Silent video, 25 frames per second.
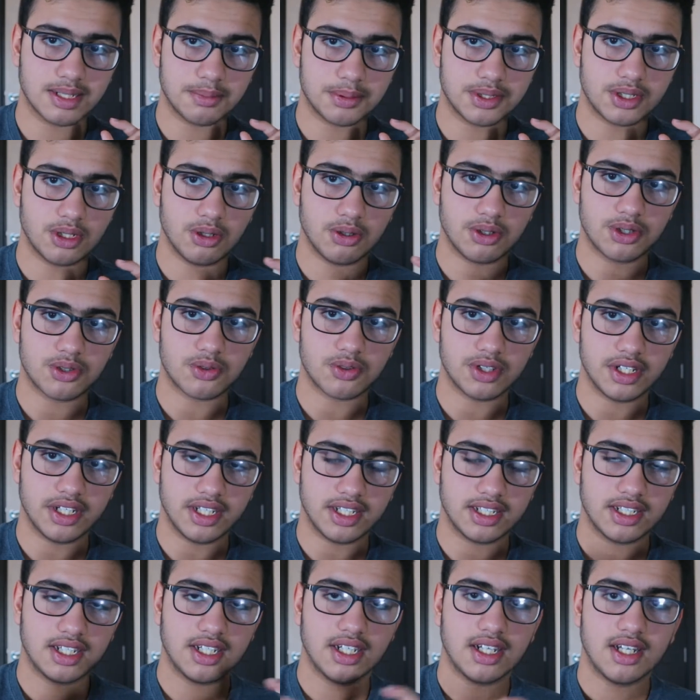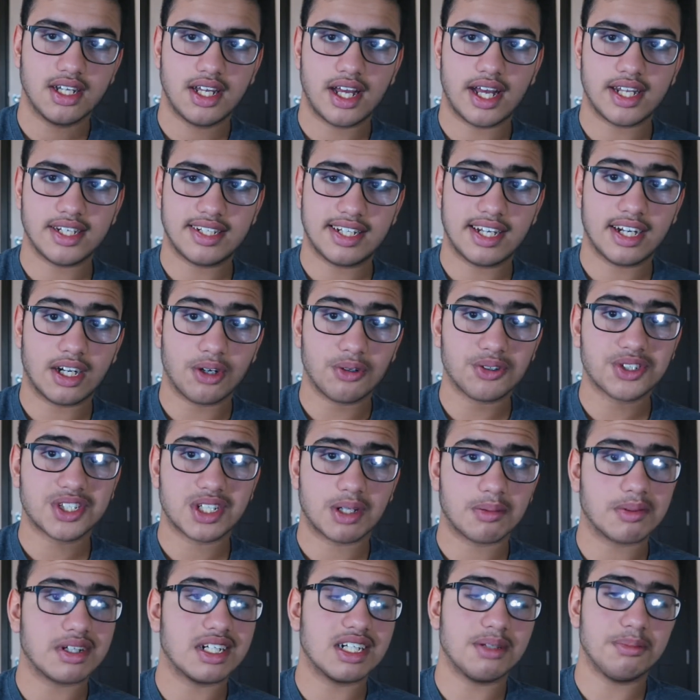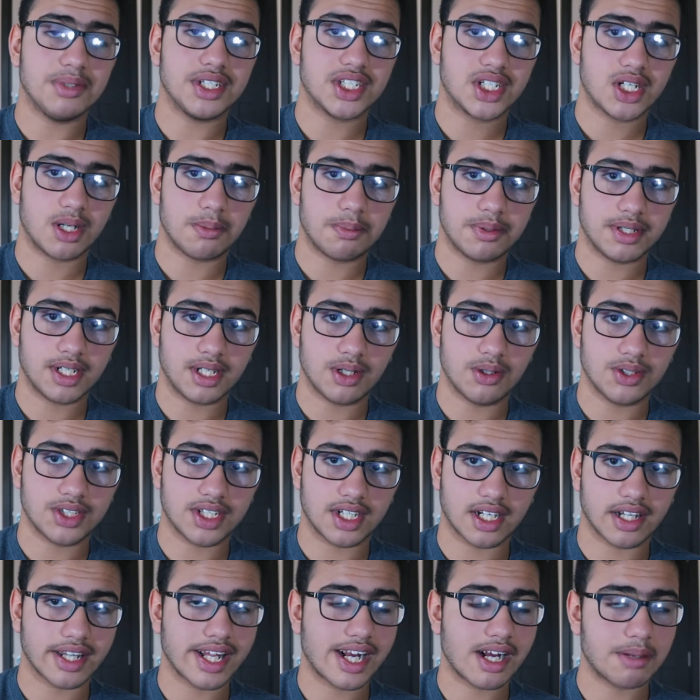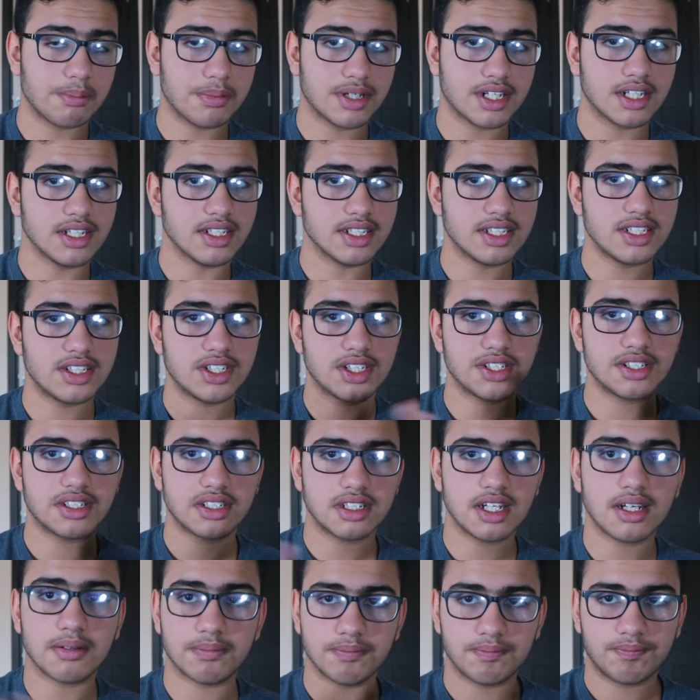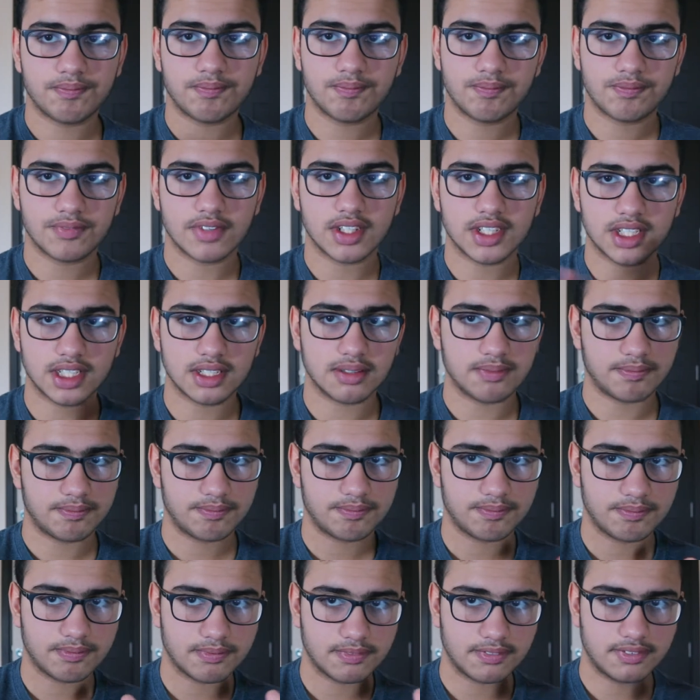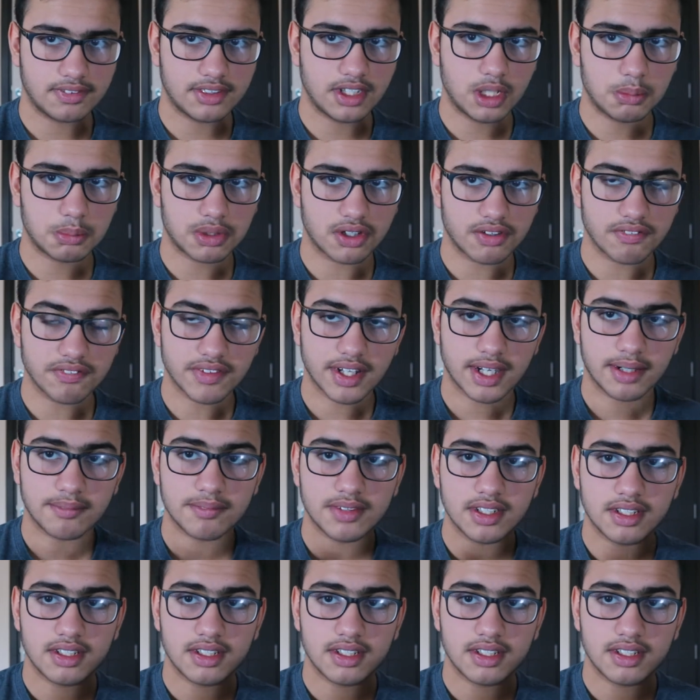Episode 3. And yeah, also I'm going to be stopping using that because it's just done. That's it. No more of that.